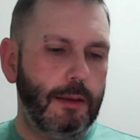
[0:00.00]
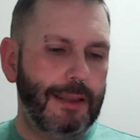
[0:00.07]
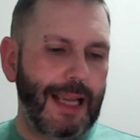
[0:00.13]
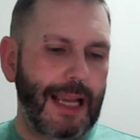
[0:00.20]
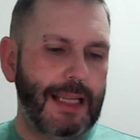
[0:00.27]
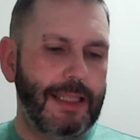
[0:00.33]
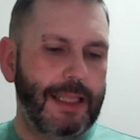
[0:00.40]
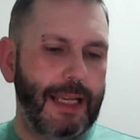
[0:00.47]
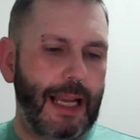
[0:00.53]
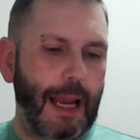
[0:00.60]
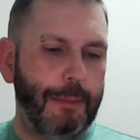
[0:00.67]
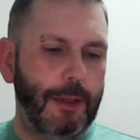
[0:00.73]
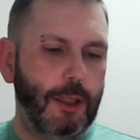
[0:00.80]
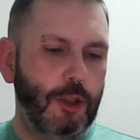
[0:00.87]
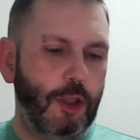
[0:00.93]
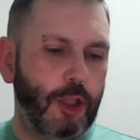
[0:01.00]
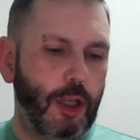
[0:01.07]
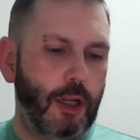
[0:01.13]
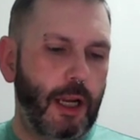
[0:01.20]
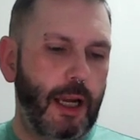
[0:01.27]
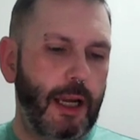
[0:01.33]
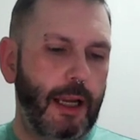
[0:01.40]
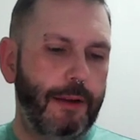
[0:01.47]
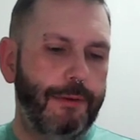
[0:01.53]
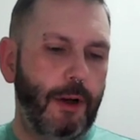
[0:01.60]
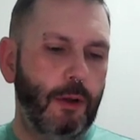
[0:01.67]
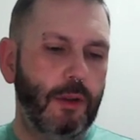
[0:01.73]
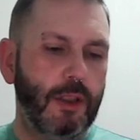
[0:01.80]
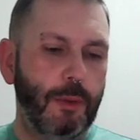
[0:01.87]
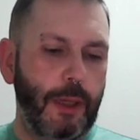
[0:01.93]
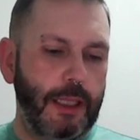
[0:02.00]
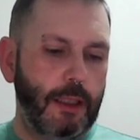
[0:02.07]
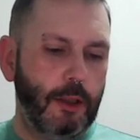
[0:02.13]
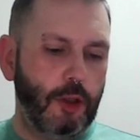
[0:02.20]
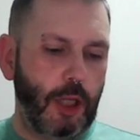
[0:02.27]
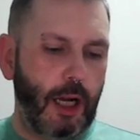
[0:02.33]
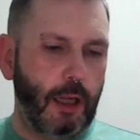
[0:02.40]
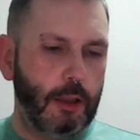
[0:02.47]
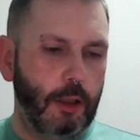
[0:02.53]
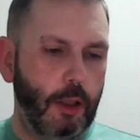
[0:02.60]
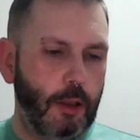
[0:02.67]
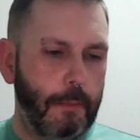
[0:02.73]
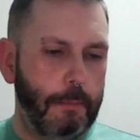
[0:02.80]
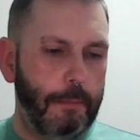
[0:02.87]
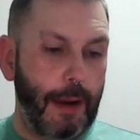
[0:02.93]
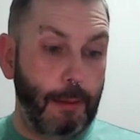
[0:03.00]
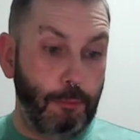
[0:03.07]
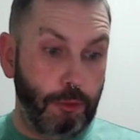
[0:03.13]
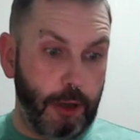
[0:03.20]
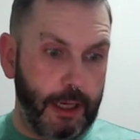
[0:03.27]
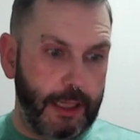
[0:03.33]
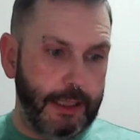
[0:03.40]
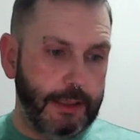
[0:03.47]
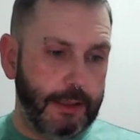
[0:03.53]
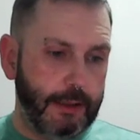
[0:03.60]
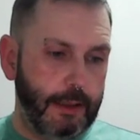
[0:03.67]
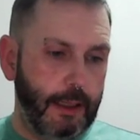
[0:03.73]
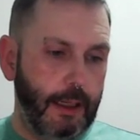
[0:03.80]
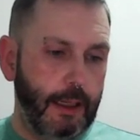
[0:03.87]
zesty lemon and sugar evoke sweet childhood memories.